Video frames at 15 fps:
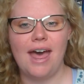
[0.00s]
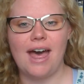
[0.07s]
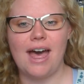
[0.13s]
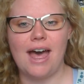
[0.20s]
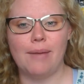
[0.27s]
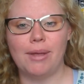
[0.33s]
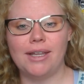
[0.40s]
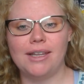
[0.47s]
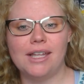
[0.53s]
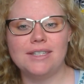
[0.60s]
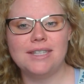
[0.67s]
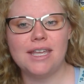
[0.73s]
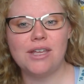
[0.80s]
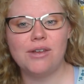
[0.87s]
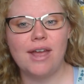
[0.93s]

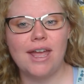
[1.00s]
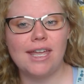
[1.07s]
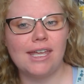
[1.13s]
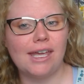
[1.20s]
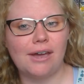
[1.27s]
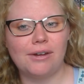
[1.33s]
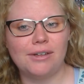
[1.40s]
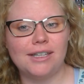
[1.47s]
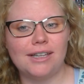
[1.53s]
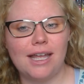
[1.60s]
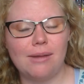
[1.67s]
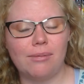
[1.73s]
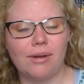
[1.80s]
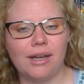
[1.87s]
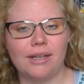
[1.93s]
Let's say you're hanging out at the
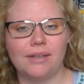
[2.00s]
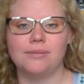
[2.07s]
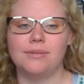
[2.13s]
library.